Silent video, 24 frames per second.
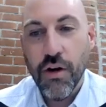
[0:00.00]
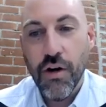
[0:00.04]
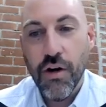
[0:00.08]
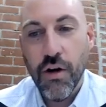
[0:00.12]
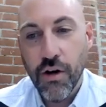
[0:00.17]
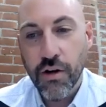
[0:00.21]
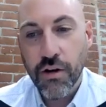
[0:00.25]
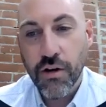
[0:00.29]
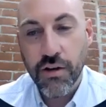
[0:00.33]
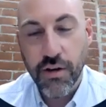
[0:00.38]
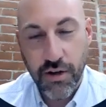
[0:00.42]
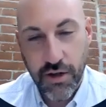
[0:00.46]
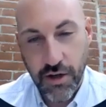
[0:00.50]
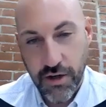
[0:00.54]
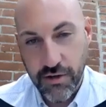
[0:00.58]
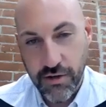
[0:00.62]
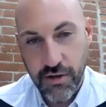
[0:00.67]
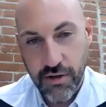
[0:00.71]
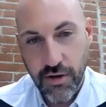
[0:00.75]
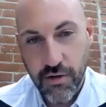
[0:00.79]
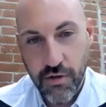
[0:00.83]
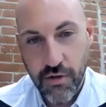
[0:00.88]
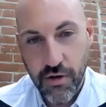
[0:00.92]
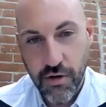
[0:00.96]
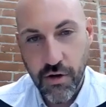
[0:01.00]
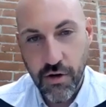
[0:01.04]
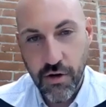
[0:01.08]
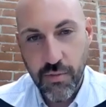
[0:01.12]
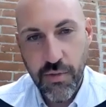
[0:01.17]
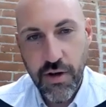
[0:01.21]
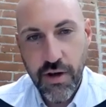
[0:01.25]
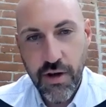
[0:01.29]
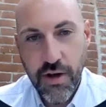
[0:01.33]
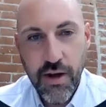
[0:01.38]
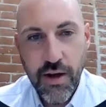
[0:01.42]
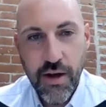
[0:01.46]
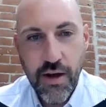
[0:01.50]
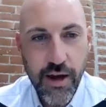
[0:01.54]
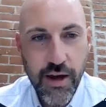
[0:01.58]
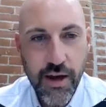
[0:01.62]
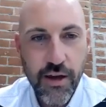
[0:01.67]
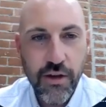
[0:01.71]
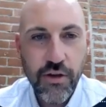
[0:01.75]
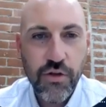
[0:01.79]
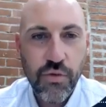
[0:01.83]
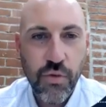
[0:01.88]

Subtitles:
all cookies in Chrome in